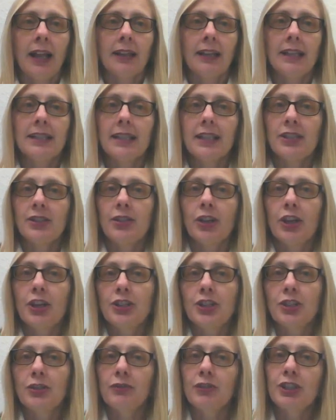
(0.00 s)
Let us
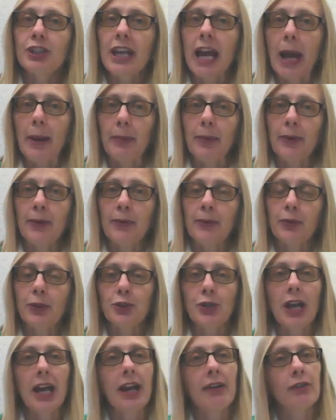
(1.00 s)
just recap what
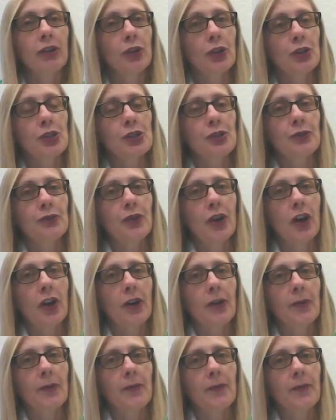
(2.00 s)
you have learned so far.
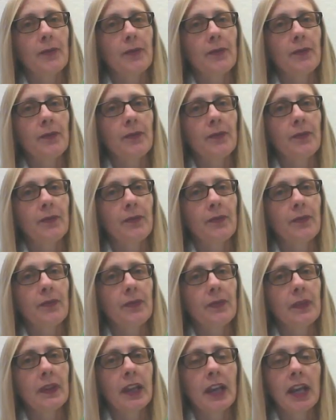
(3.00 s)

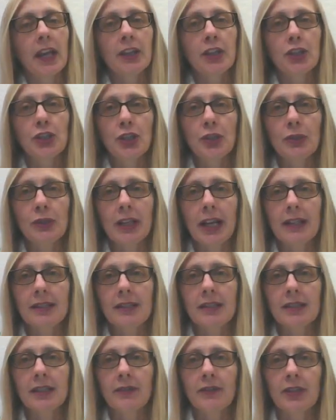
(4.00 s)
In the 2
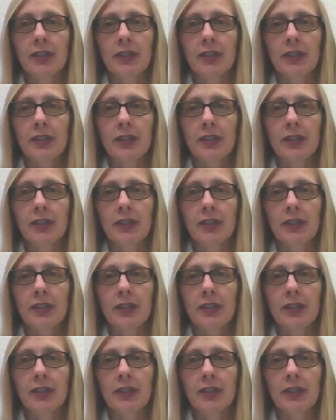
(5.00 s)
lessons of the